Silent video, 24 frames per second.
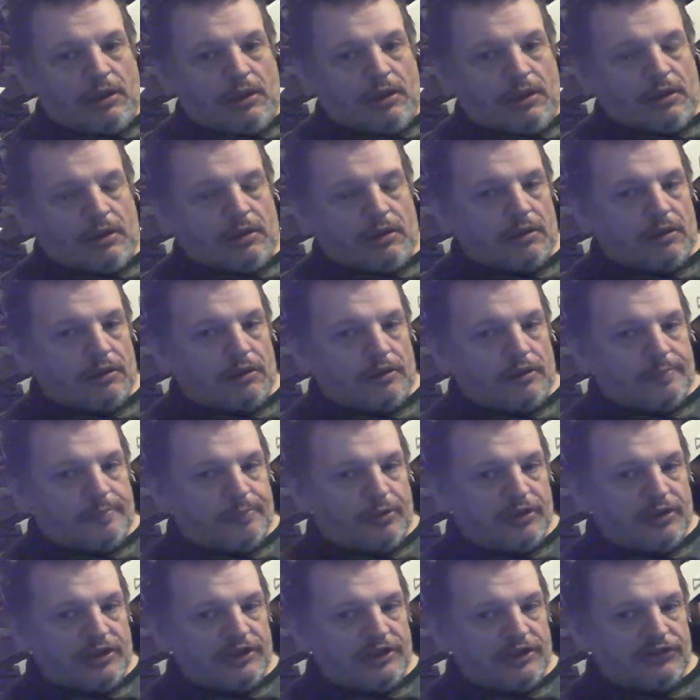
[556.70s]
The
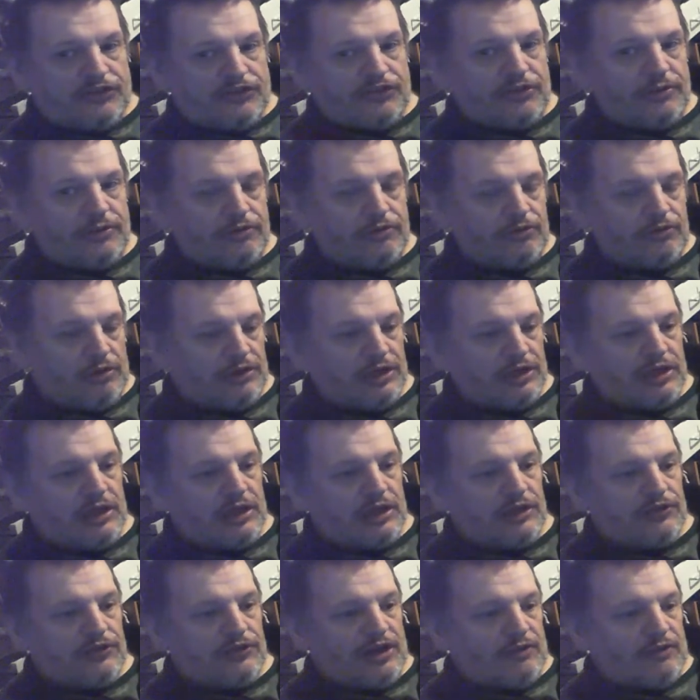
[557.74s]
bullets, you're only
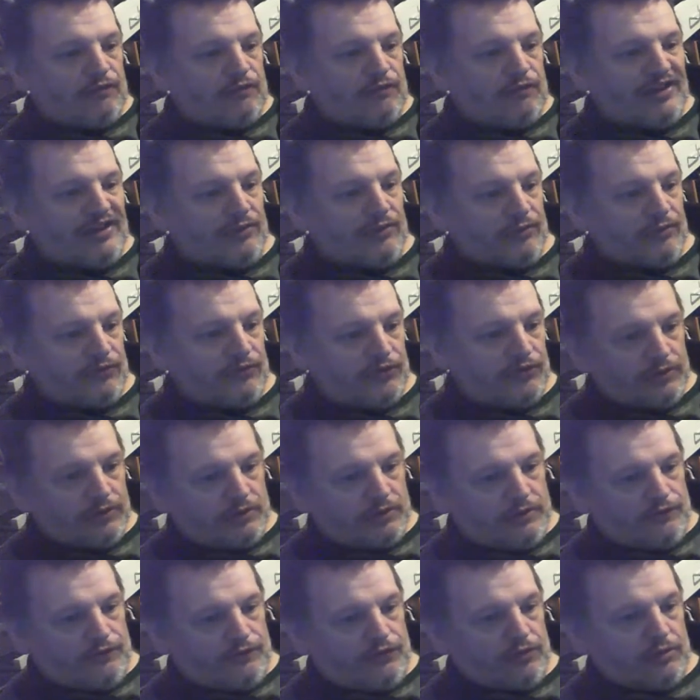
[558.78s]
getting 10 rounds
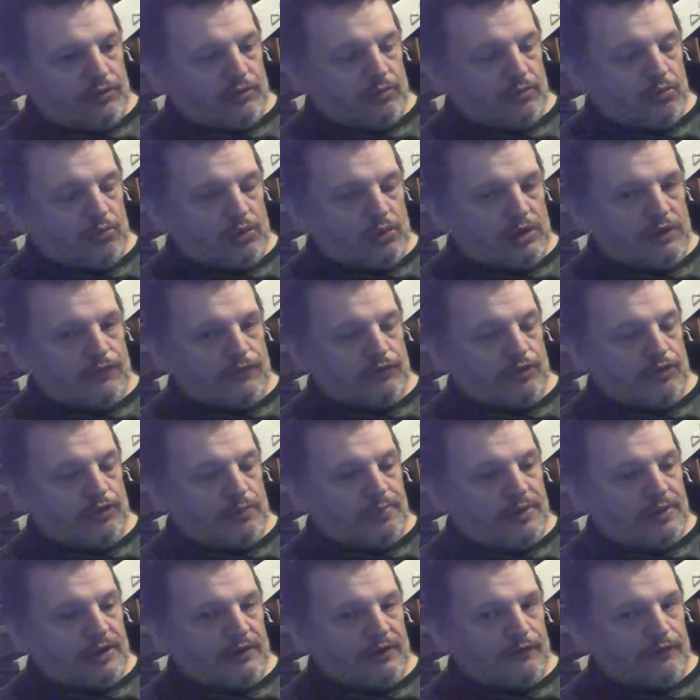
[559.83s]
for whatever you're
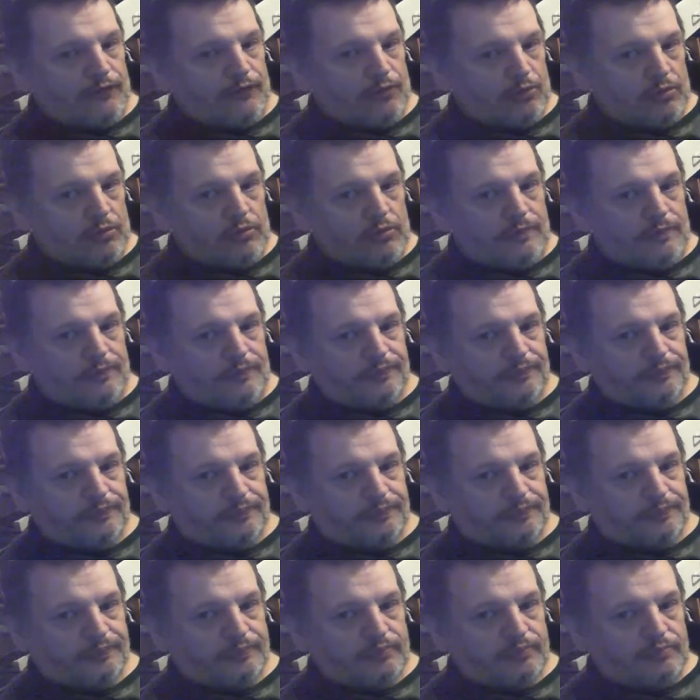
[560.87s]
paying for,
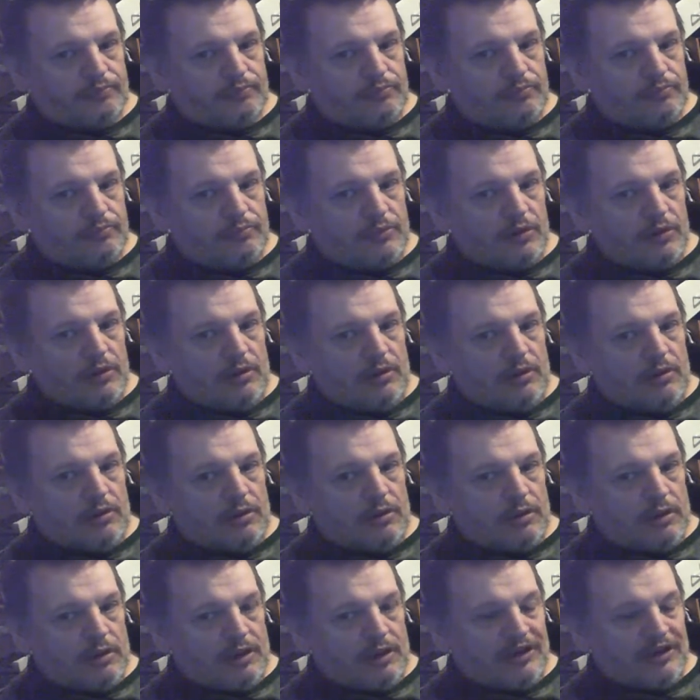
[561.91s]

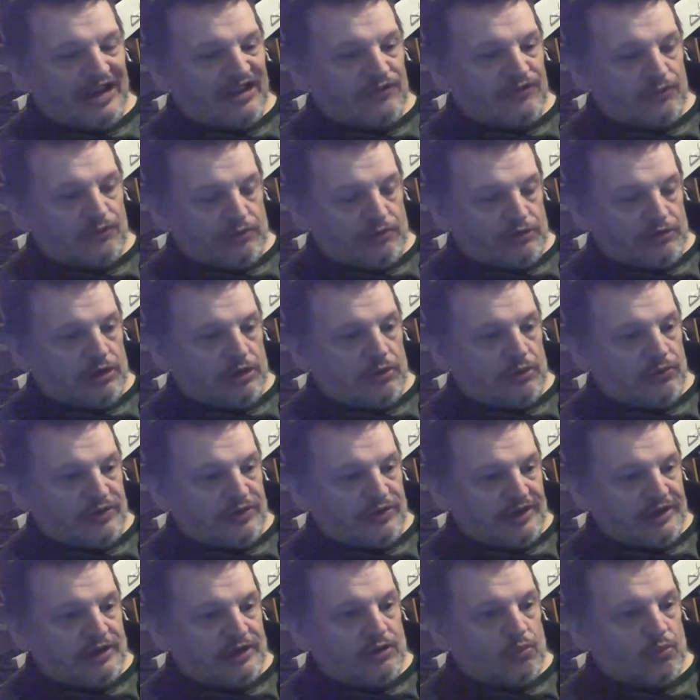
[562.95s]
and that's
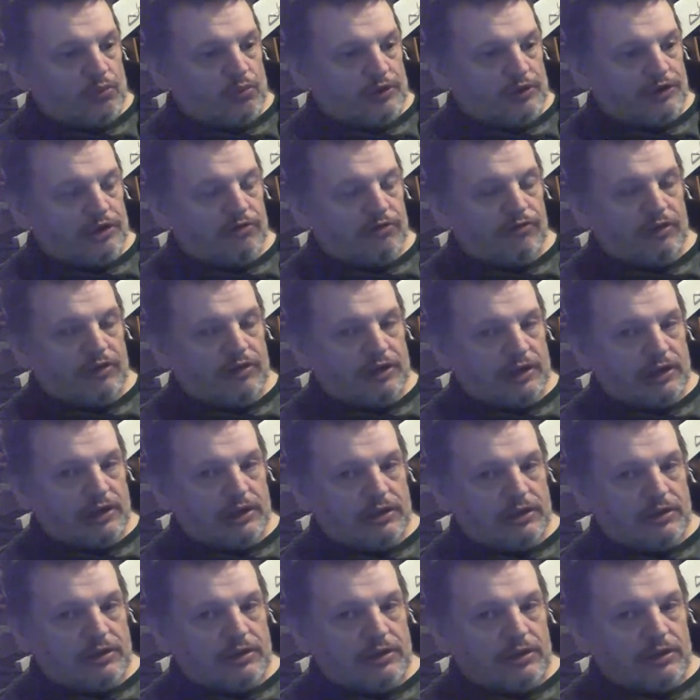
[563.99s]
eating away your credit.